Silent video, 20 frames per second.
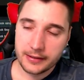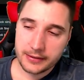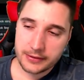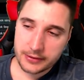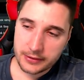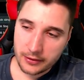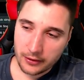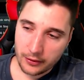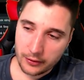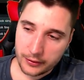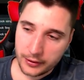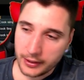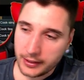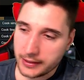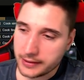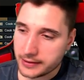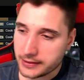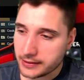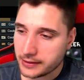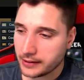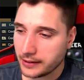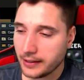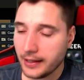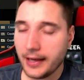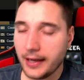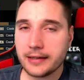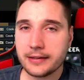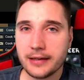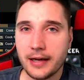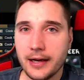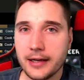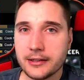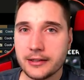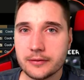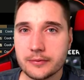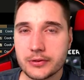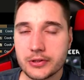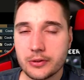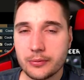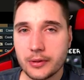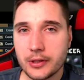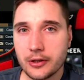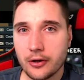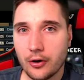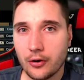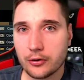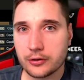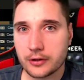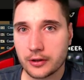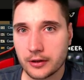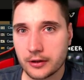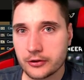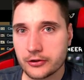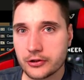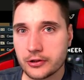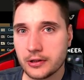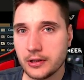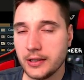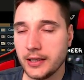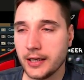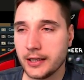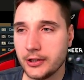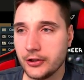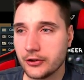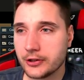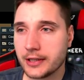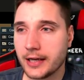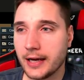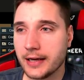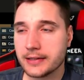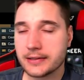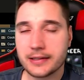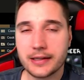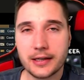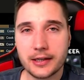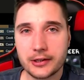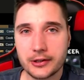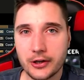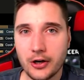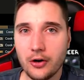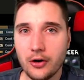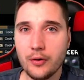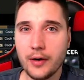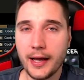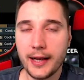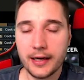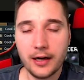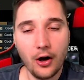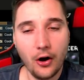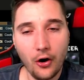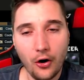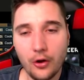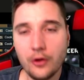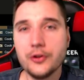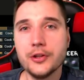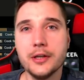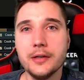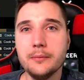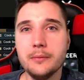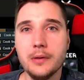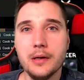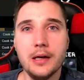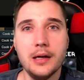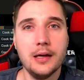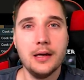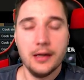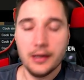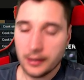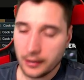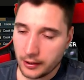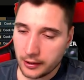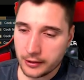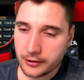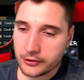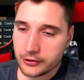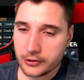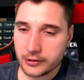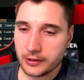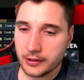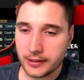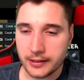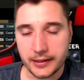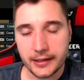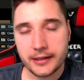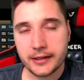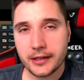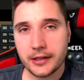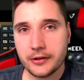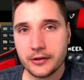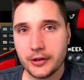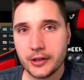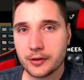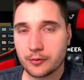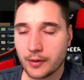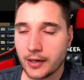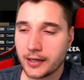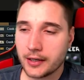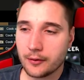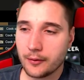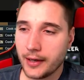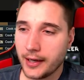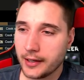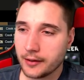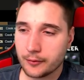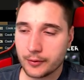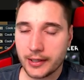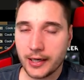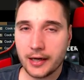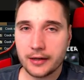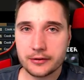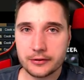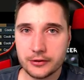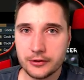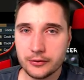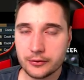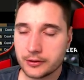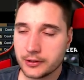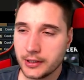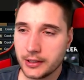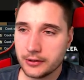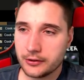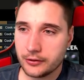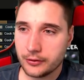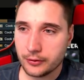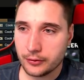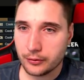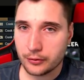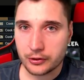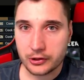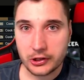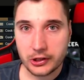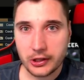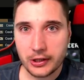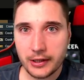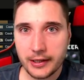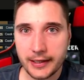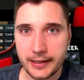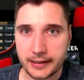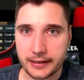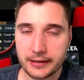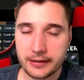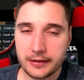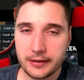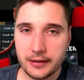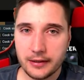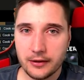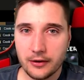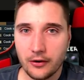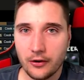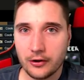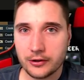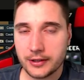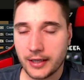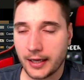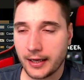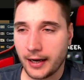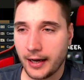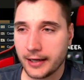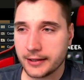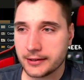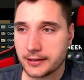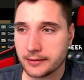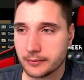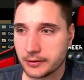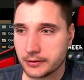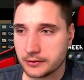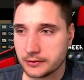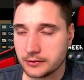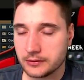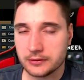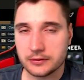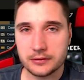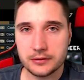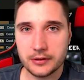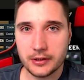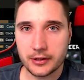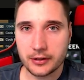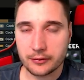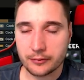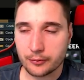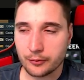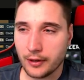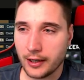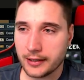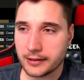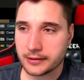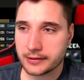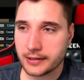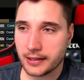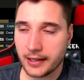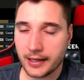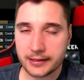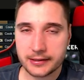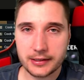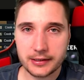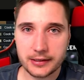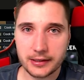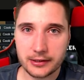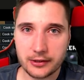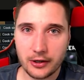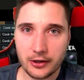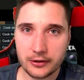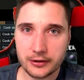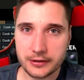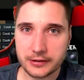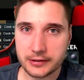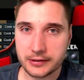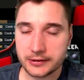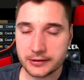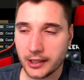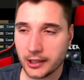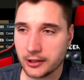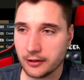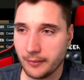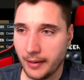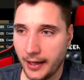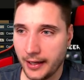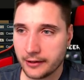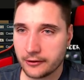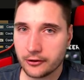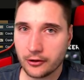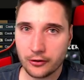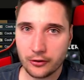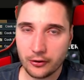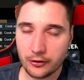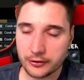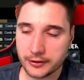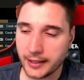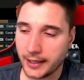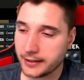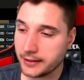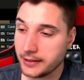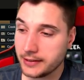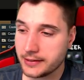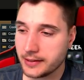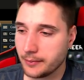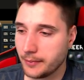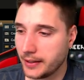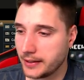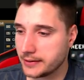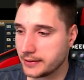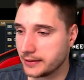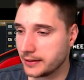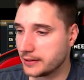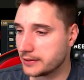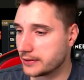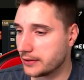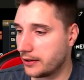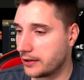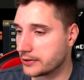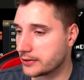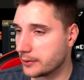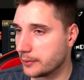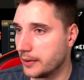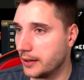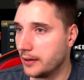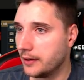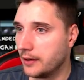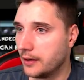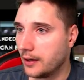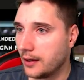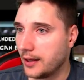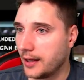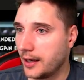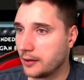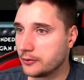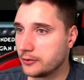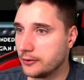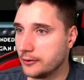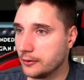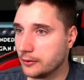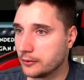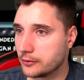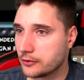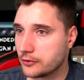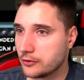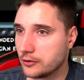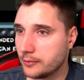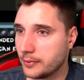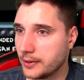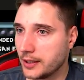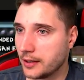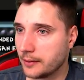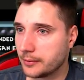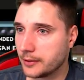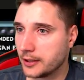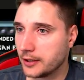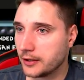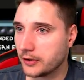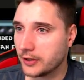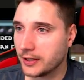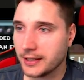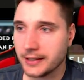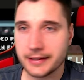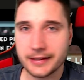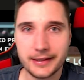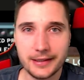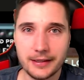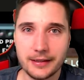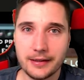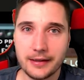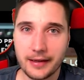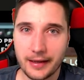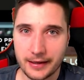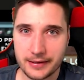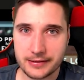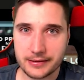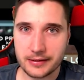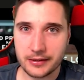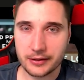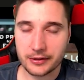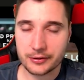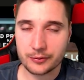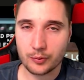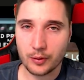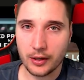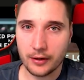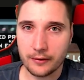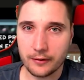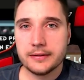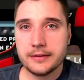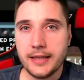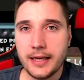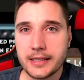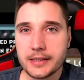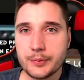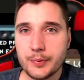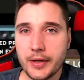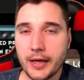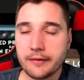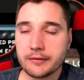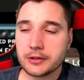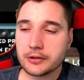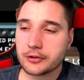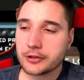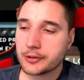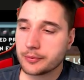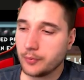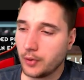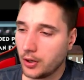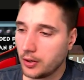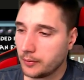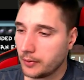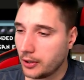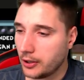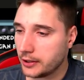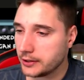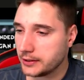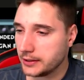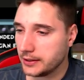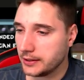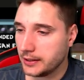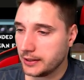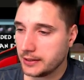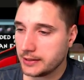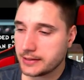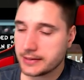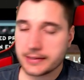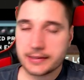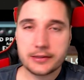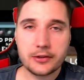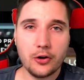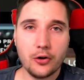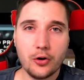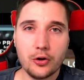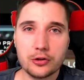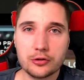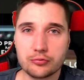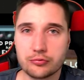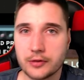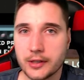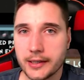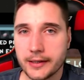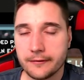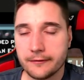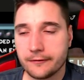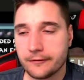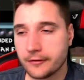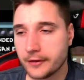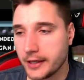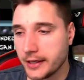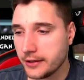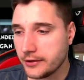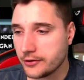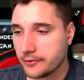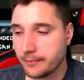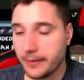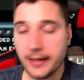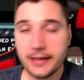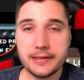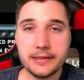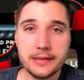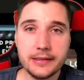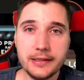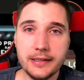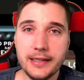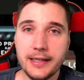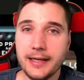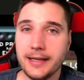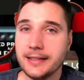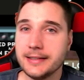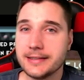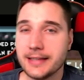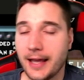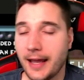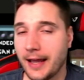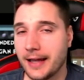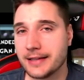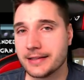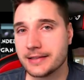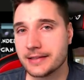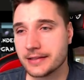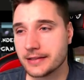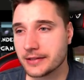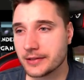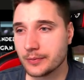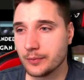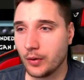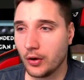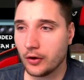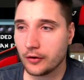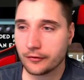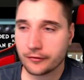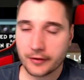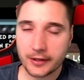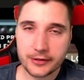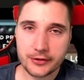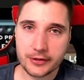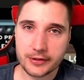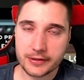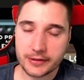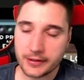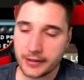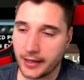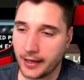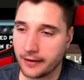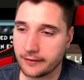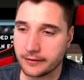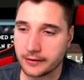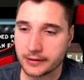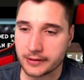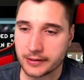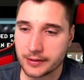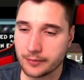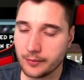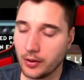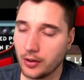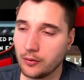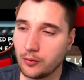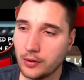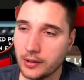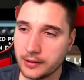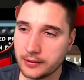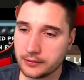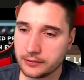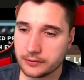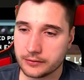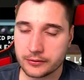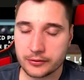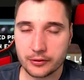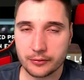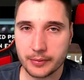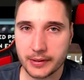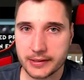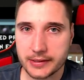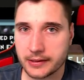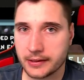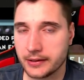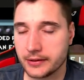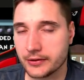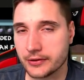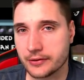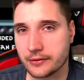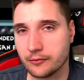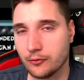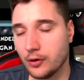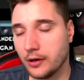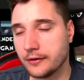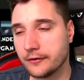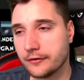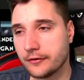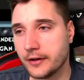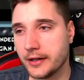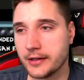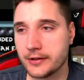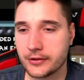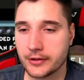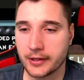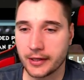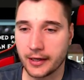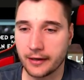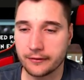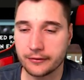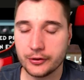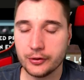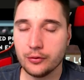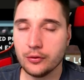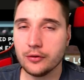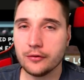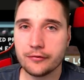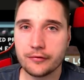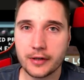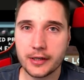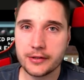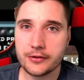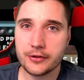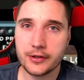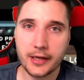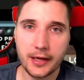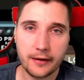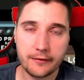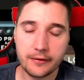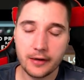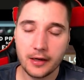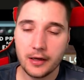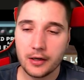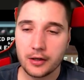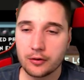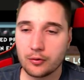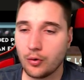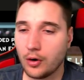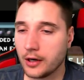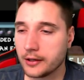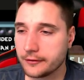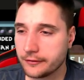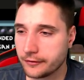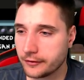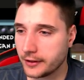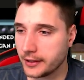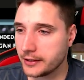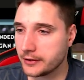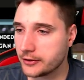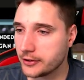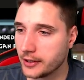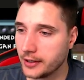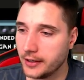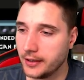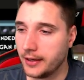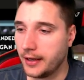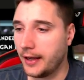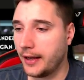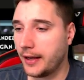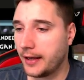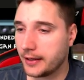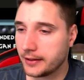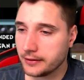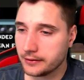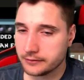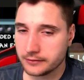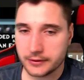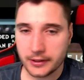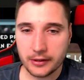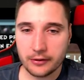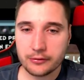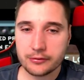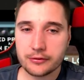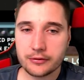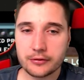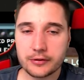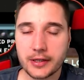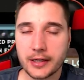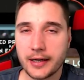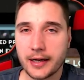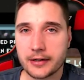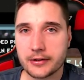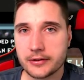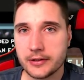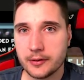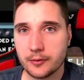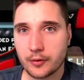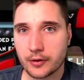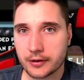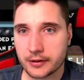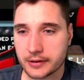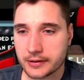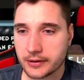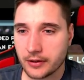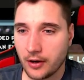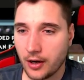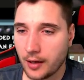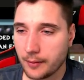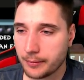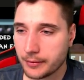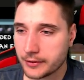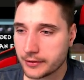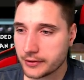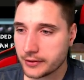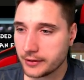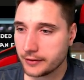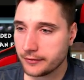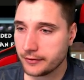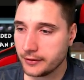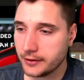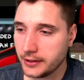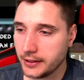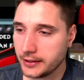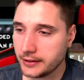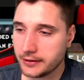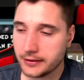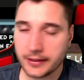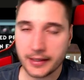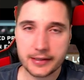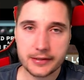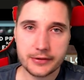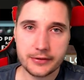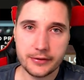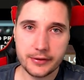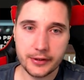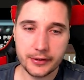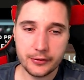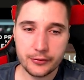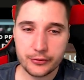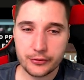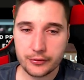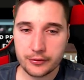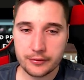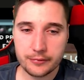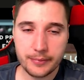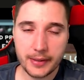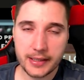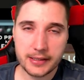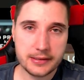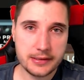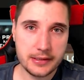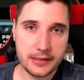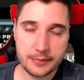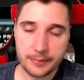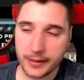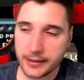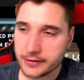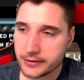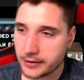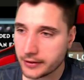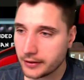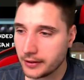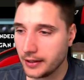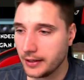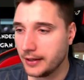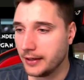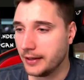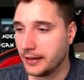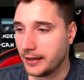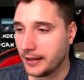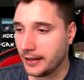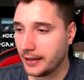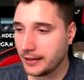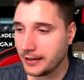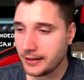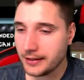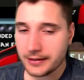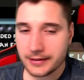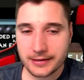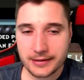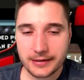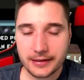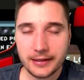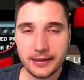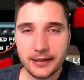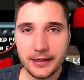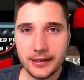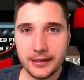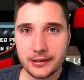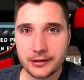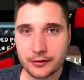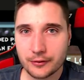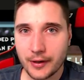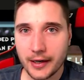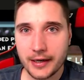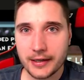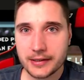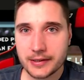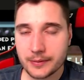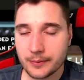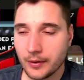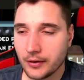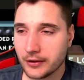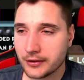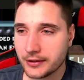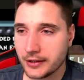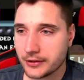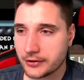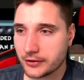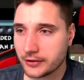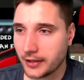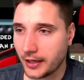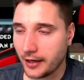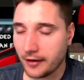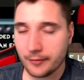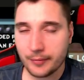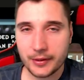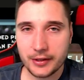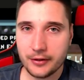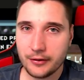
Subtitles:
So you can select items to be hold urgently, and your guys are gonna go and hold them urgently. They're gonna do it right away without your need to click on that item and, you know, while selecting a colonist and tell them, hey, go hold that. It's amazing. It's awesome. Allow Tool should be up here in the S tier as well. Next, we have another small mod. It's called Rim Fridge. Basically, it adds small fridges. You have a small one, so basically just one fridge. You have dual fridge. You have quad fridge. and they also can actually work as hoppers if you need next to the nutrient-based dispenser. It is a great small addition. I've been